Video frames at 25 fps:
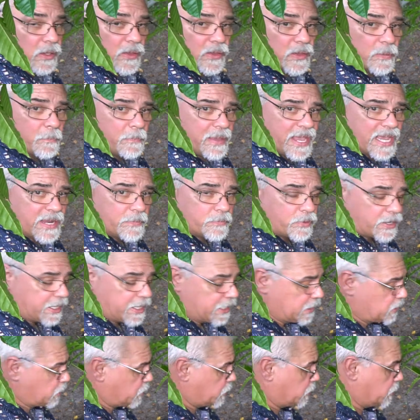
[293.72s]
the main
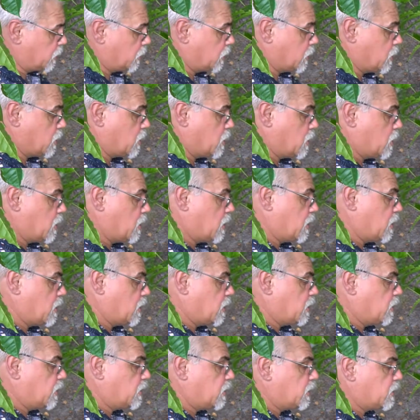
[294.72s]
branch.
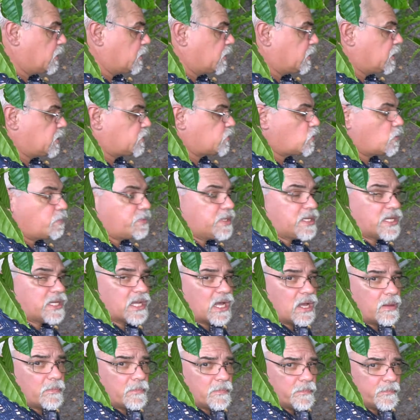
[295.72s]
This will
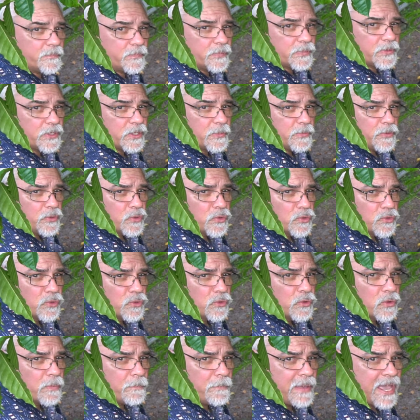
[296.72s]
become the
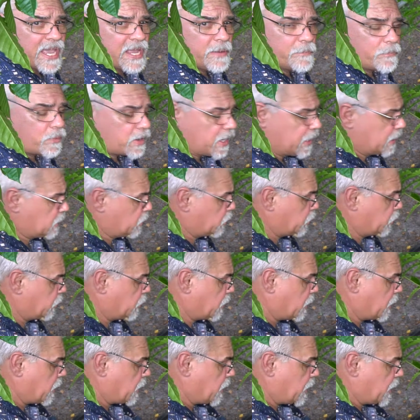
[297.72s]
new main branch.
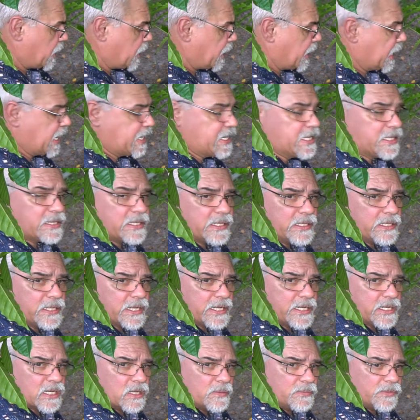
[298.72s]
Anything
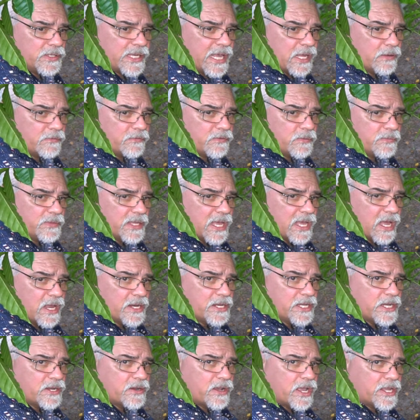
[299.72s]
that comes out from
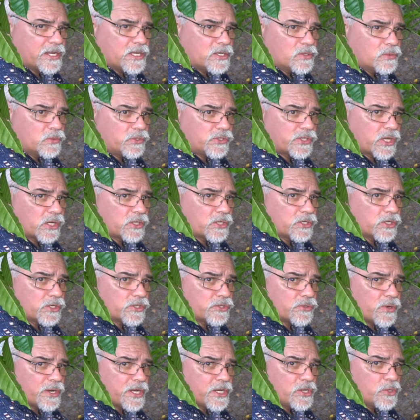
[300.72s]
down here, any new
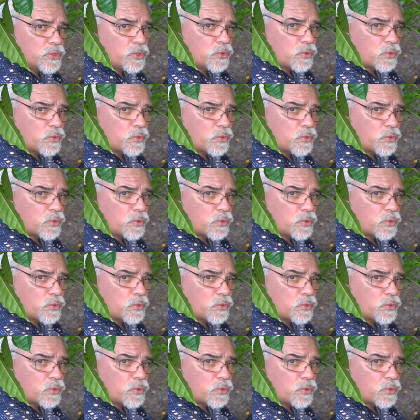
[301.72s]
suckers or any new